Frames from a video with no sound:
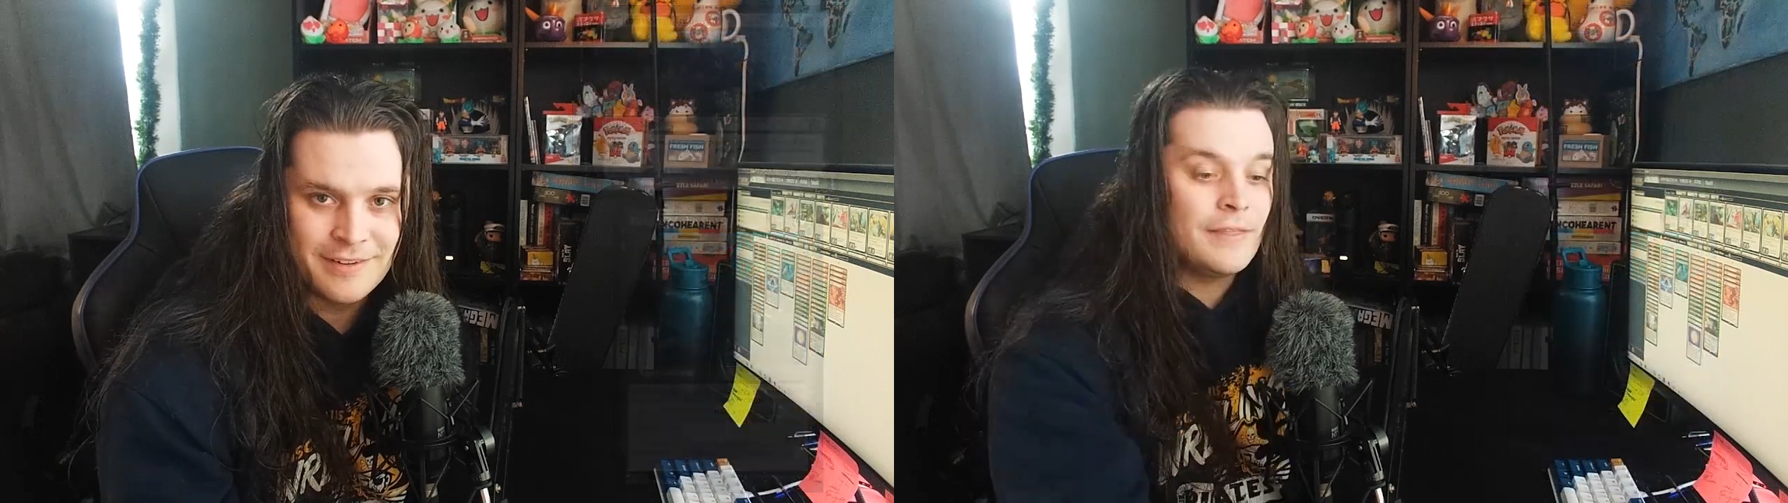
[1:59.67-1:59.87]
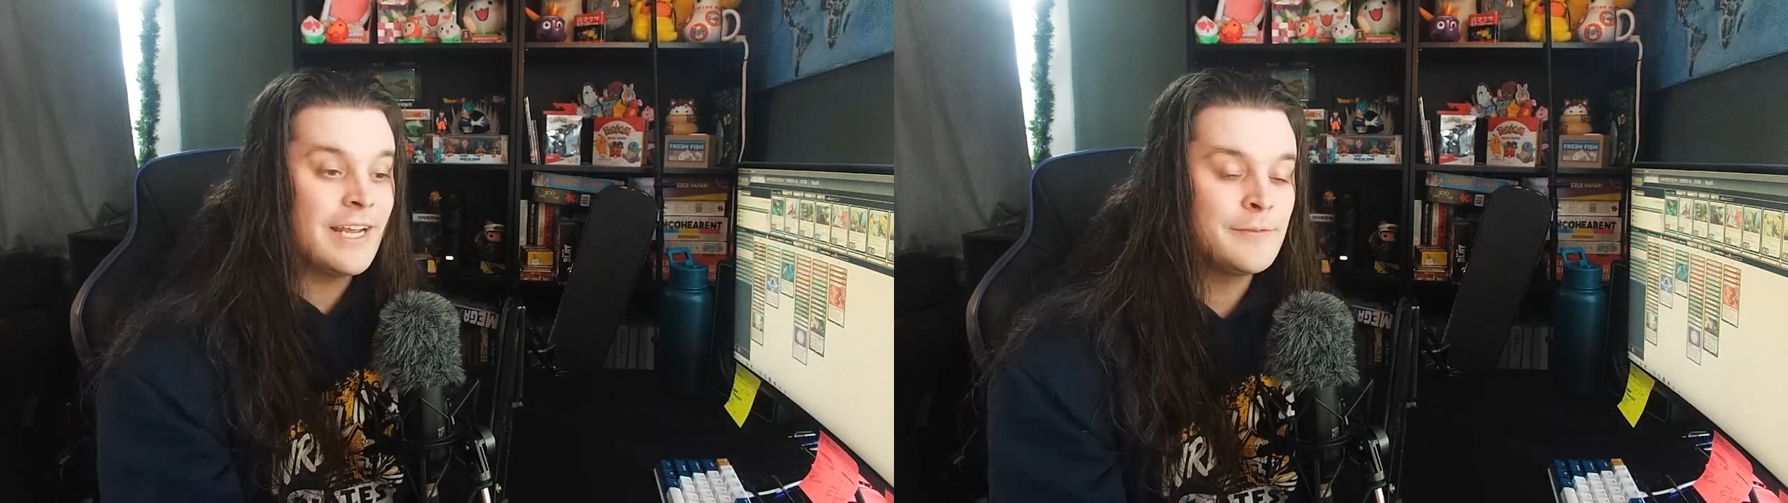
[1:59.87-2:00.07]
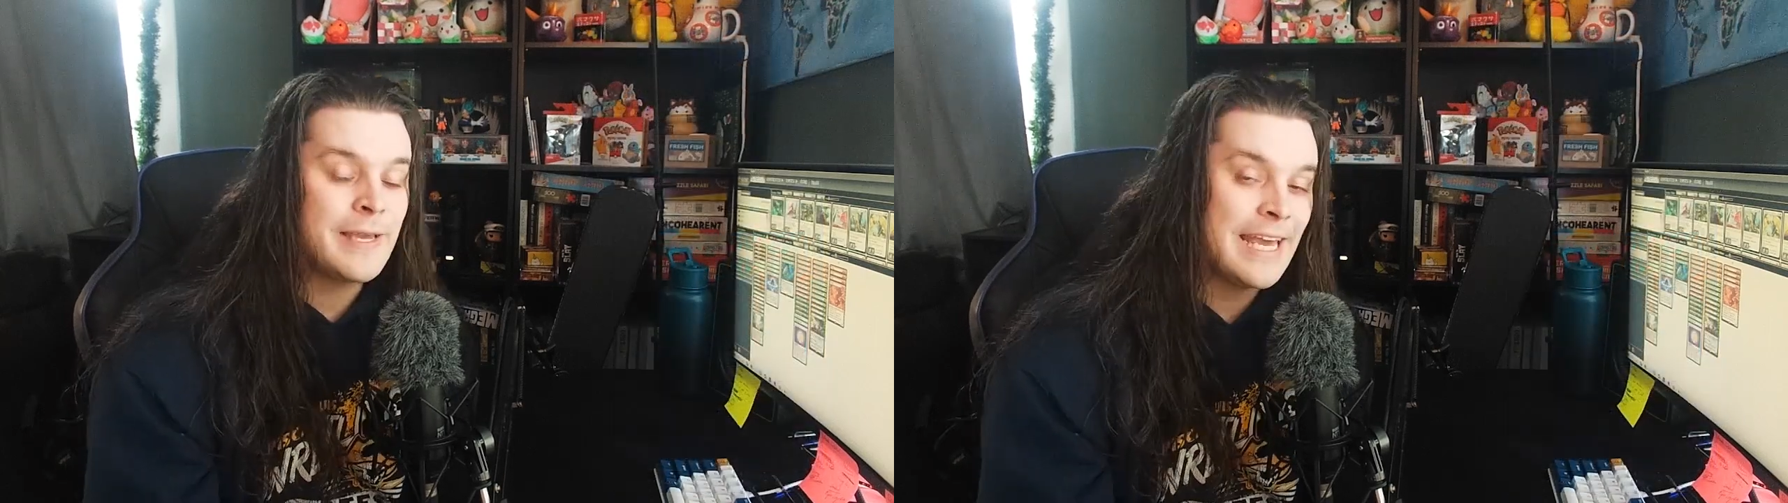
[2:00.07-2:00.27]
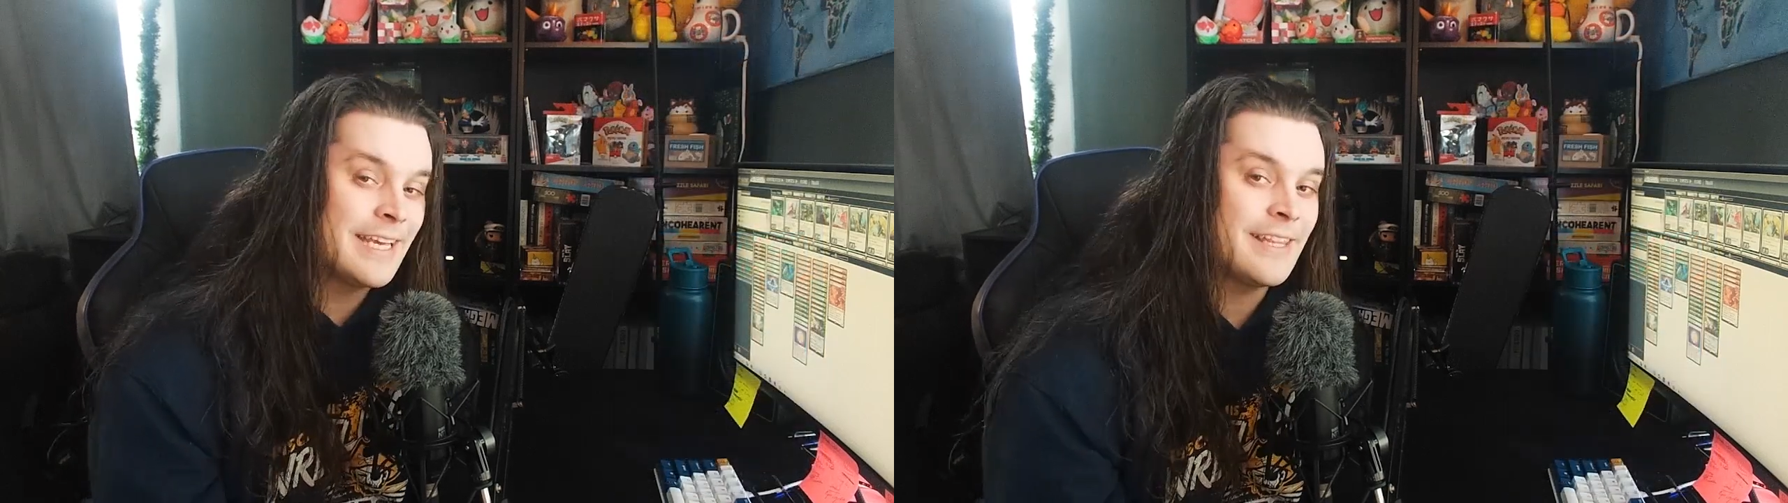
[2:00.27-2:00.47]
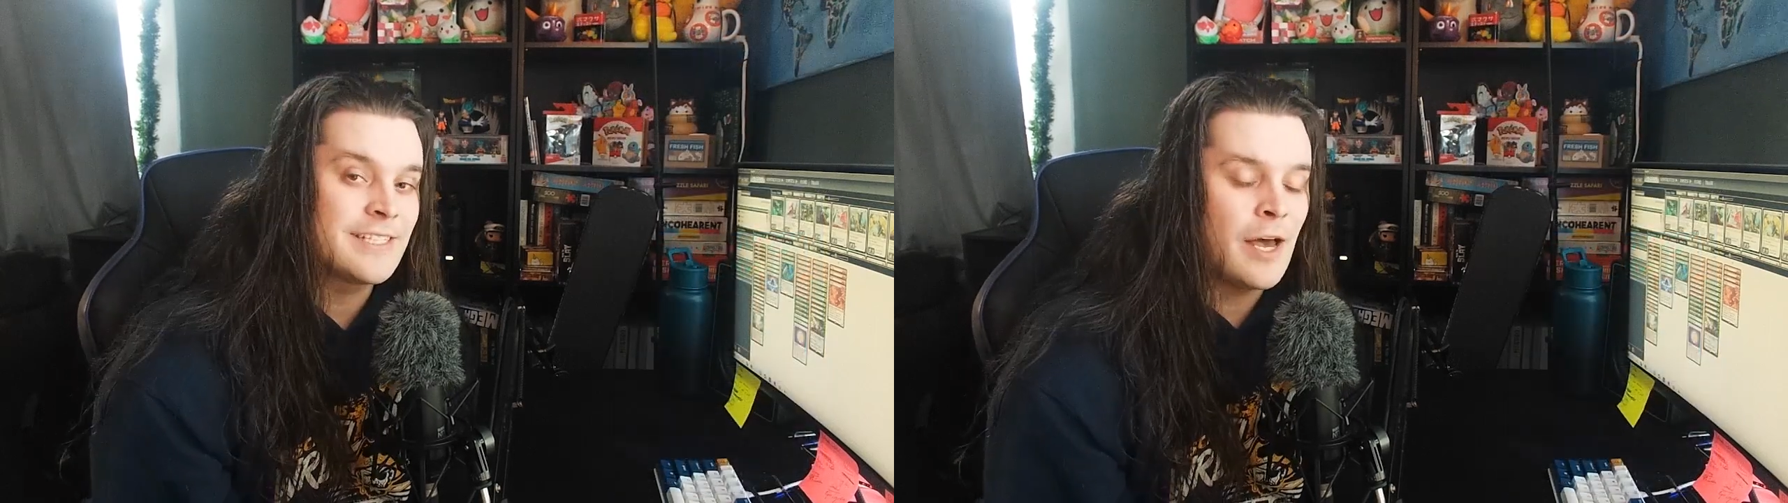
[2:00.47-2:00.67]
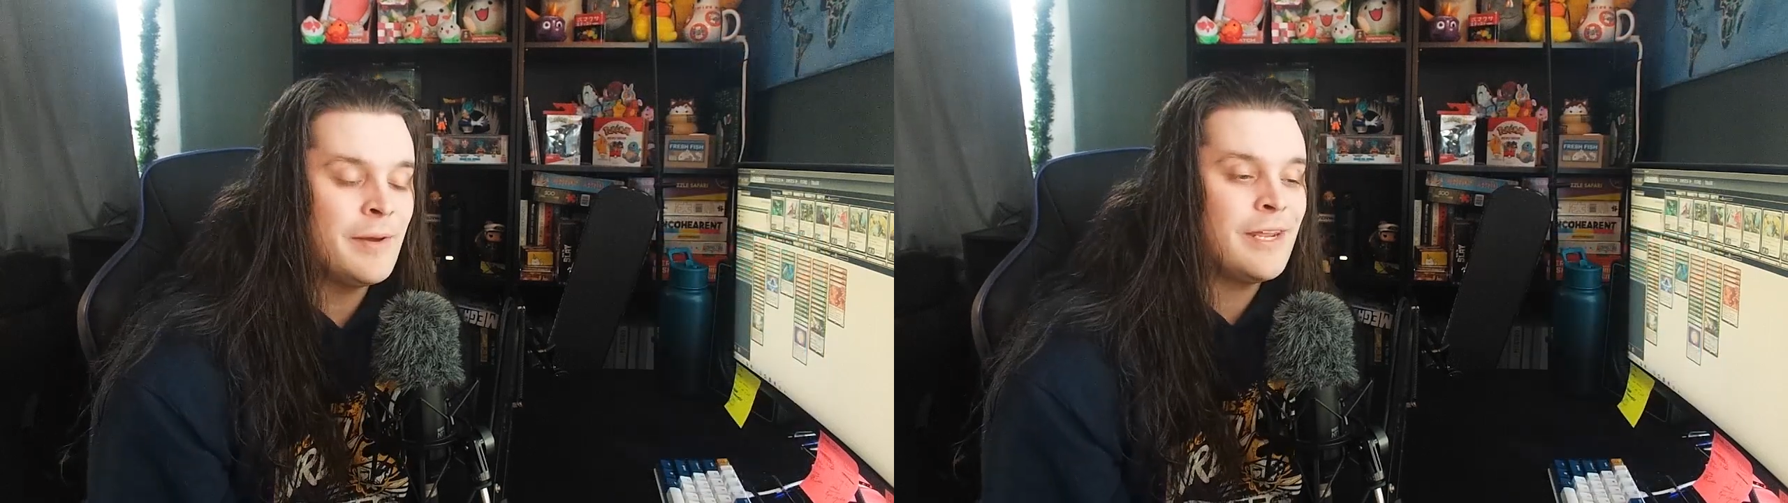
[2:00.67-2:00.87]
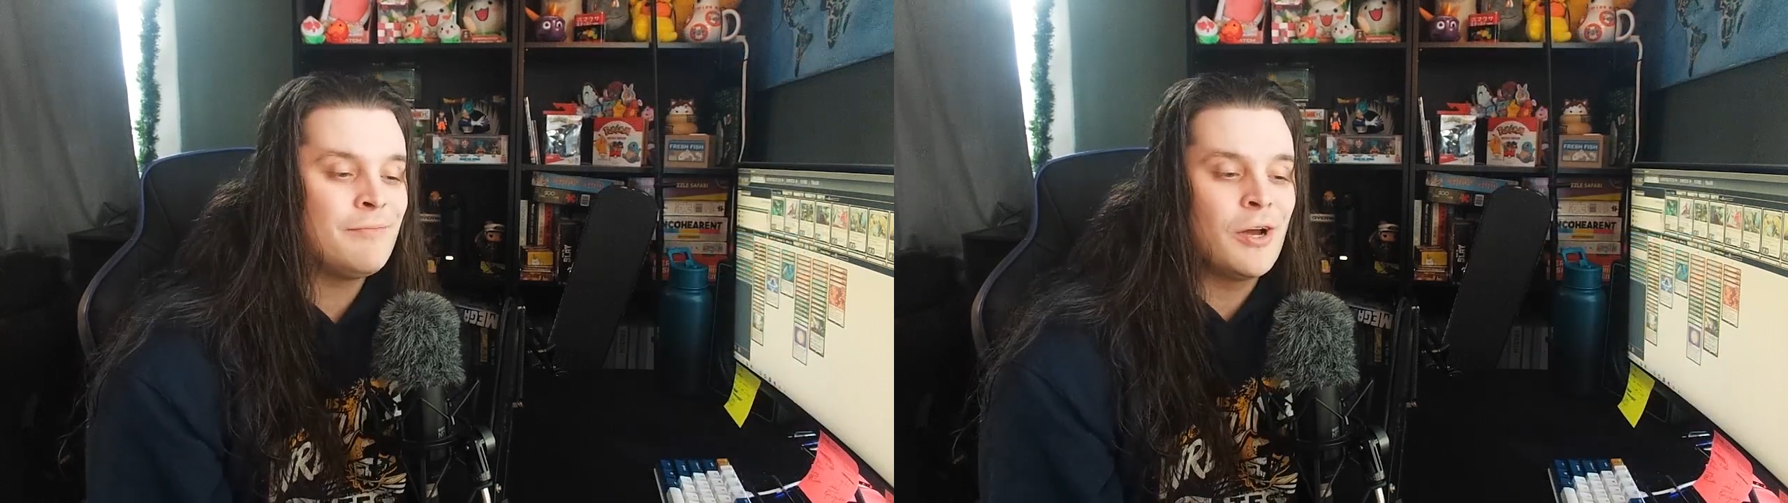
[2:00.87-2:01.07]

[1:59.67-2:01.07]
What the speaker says: The next mechanic that's coming in